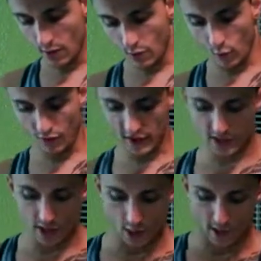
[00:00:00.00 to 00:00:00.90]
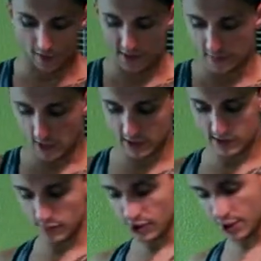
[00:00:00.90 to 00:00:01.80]
One thing to note about this
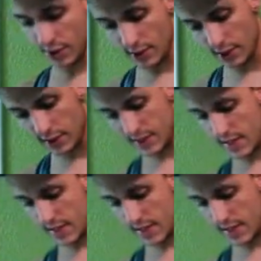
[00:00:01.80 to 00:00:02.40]
pasta machine is